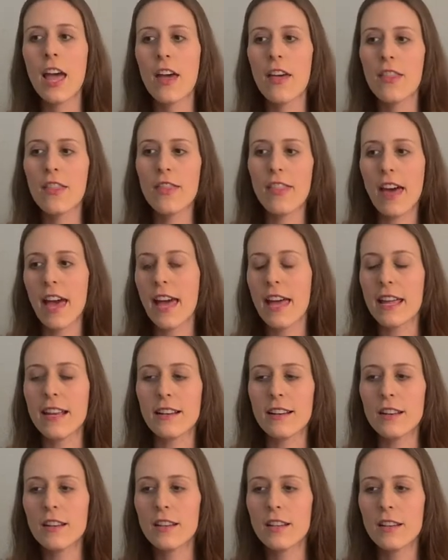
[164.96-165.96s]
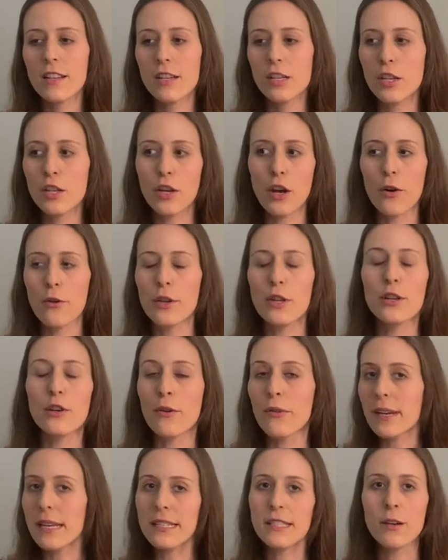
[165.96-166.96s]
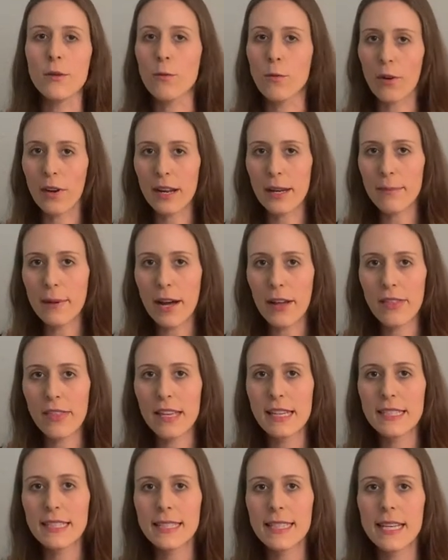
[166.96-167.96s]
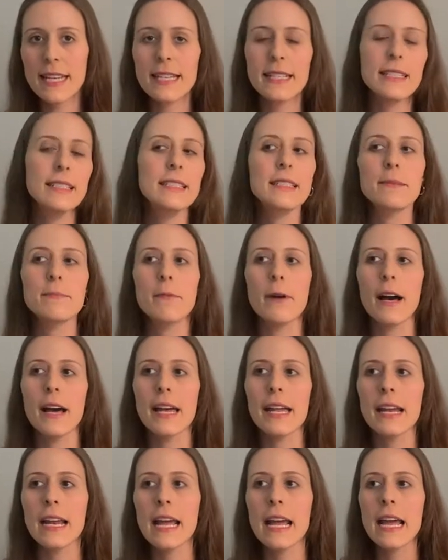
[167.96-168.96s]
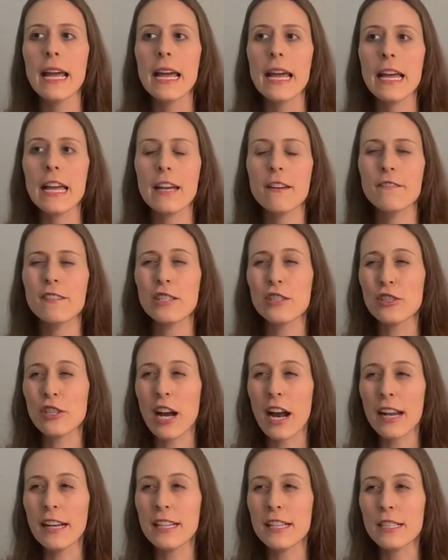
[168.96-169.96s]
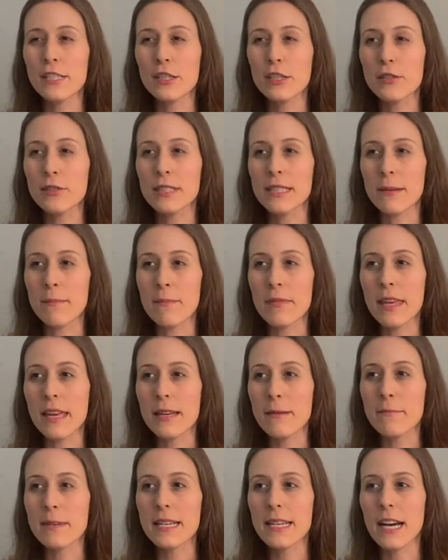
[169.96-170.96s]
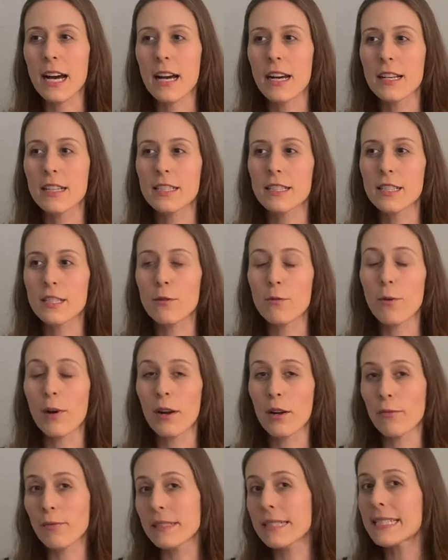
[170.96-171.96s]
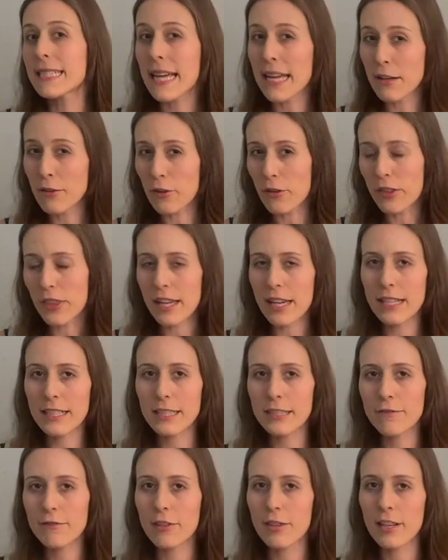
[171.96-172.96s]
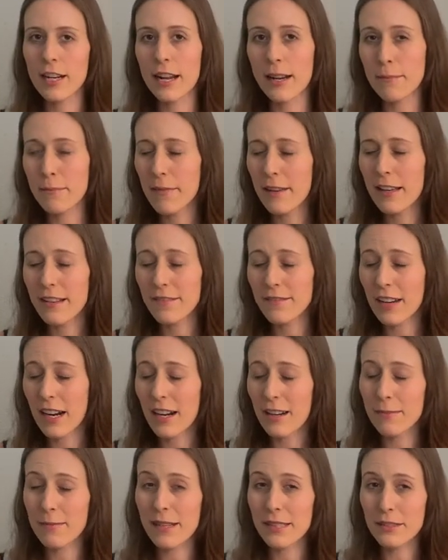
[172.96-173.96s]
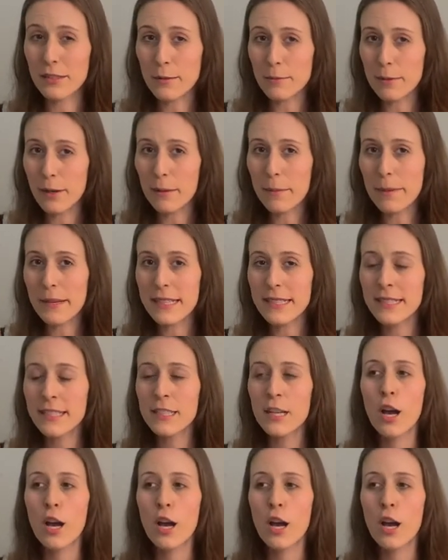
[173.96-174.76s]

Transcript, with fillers: then you know you don't need to worry about these things. But if you're trying to do something because you want to recycle things for an environmental purpose,